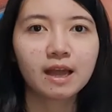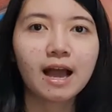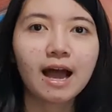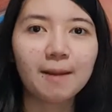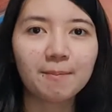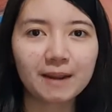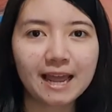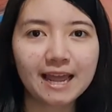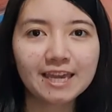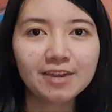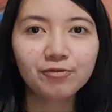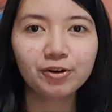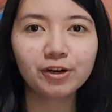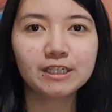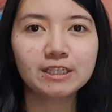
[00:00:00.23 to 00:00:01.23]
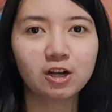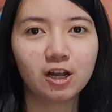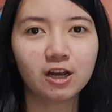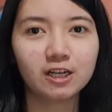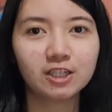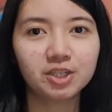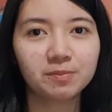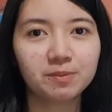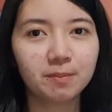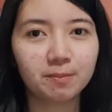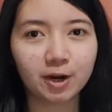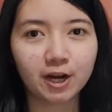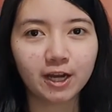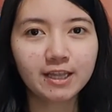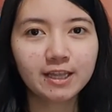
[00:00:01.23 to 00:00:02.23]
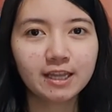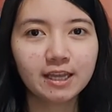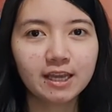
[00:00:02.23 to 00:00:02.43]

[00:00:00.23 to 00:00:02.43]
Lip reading: Applying for a scholarship abroad?